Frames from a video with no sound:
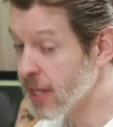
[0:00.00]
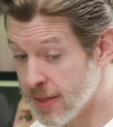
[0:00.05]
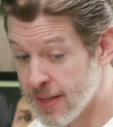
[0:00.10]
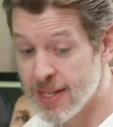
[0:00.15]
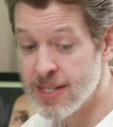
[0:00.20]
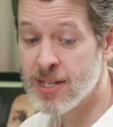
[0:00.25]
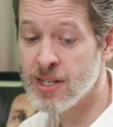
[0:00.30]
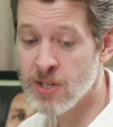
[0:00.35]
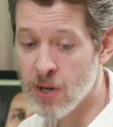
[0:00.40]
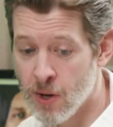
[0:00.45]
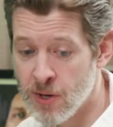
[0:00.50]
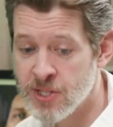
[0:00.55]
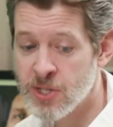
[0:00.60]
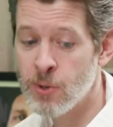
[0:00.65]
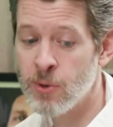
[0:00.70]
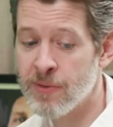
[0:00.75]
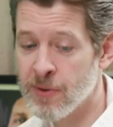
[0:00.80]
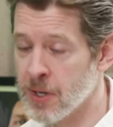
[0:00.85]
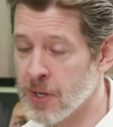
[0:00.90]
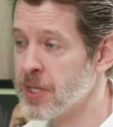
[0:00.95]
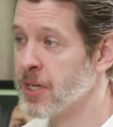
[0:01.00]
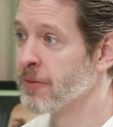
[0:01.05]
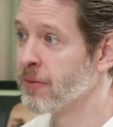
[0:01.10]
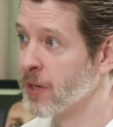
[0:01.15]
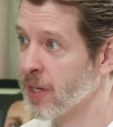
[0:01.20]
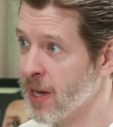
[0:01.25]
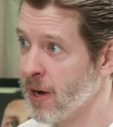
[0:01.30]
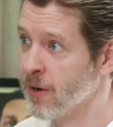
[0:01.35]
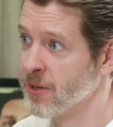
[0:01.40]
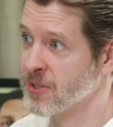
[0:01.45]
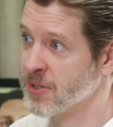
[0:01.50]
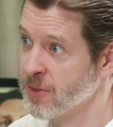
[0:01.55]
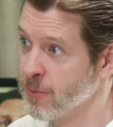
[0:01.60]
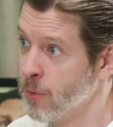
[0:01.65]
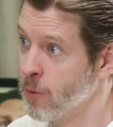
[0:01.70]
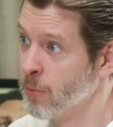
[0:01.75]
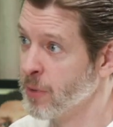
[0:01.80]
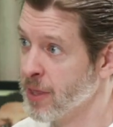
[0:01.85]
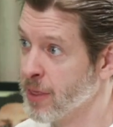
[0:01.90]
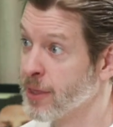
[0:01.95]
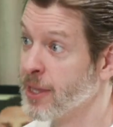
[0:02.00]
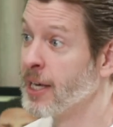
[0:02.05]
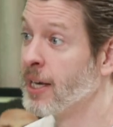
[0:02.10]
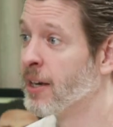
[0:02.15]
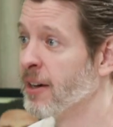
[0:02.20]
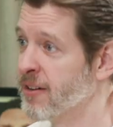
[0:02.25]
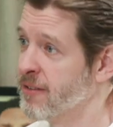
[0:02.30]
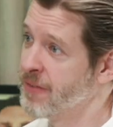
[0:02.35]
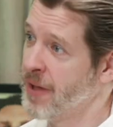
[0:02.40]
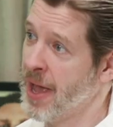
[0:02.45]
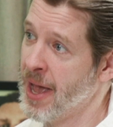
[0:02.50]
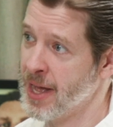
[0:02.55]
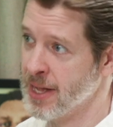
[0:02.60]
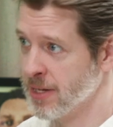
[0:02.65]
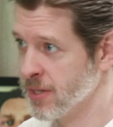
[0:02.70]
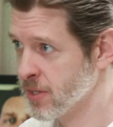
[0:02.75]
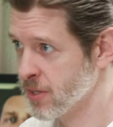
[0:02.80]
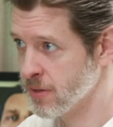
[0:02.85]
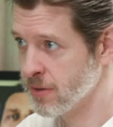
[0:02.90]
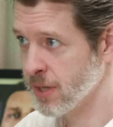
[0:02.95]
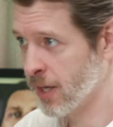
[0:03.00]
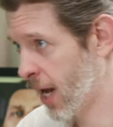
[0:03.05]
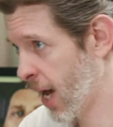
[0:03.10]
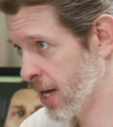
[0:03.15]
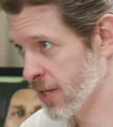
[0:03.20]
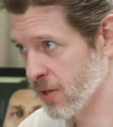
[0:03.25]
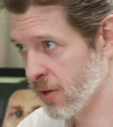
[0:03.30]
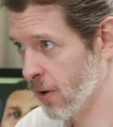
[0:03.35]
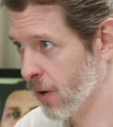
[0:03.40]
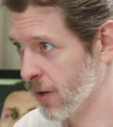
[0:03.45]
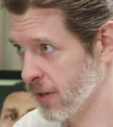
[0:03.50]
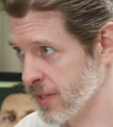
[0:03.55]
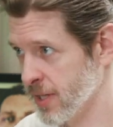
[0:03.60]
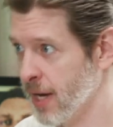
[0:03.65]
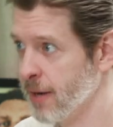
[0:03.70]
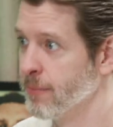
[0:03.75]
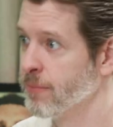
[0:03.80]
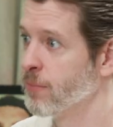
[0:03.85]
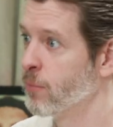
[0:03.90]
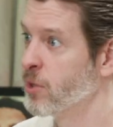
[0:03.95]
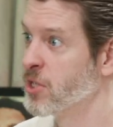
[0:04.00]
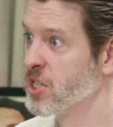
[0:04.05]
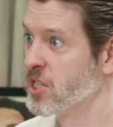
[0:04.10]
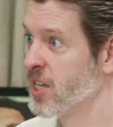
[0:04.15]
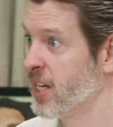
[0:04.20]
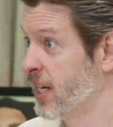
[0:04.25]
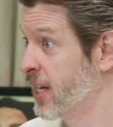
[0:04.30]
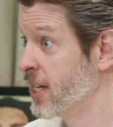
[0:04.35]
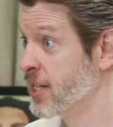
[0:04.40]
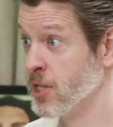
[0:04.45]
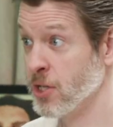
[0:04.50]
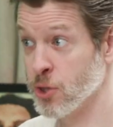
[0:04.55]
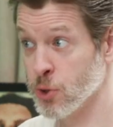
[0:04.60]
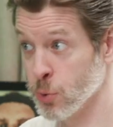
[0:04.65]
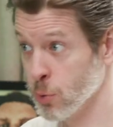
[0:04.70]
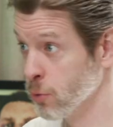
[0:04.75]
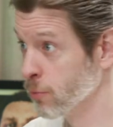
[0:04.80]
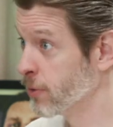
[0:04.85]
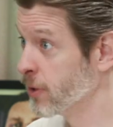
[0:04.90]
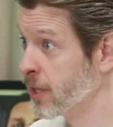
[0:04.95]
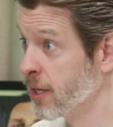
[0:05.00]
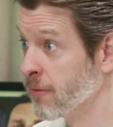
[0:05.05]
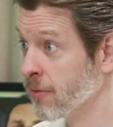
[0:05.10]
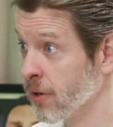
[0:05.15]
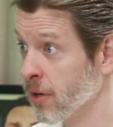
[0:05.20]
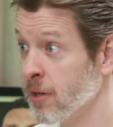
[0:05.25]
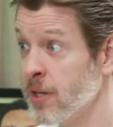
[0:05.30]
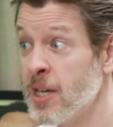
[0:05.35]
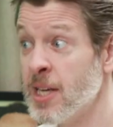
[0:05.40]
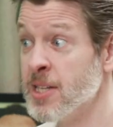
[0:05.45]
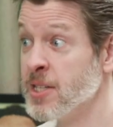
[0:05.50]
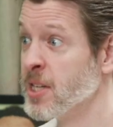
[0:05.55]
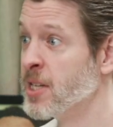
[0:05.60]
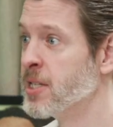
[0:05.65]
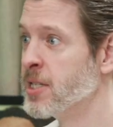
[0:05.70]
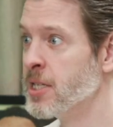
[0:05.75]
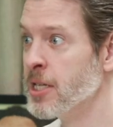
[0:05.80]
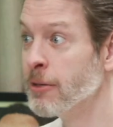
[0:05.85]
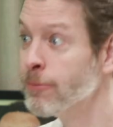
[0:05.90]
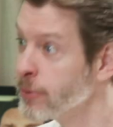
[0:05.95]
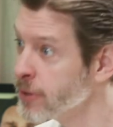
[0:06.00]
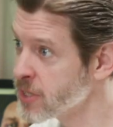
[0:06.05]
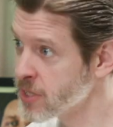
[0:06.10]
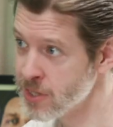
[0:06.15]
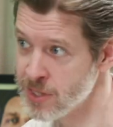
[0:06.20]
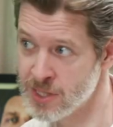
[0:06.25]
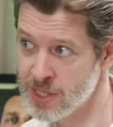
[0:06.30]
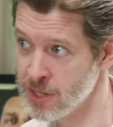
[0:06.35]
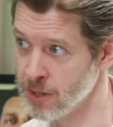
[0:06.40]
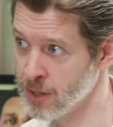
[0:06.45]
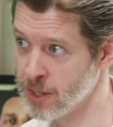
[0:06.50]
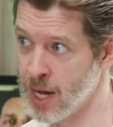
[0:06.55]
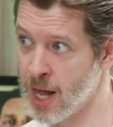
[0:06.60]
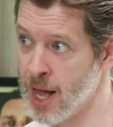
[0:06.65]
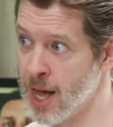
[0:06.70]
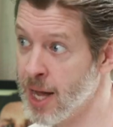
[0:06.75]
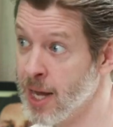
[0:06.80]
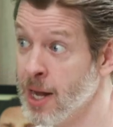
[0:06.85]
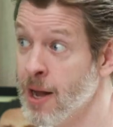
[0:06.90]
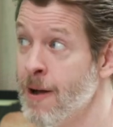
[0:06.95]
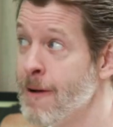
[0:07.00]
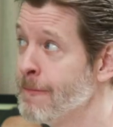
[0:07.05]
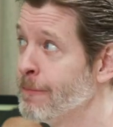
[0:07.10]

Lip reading: This is also a very different character than what we think of as the Costner archetype, which is like, he's a true believer. He's a deeply sincere guy.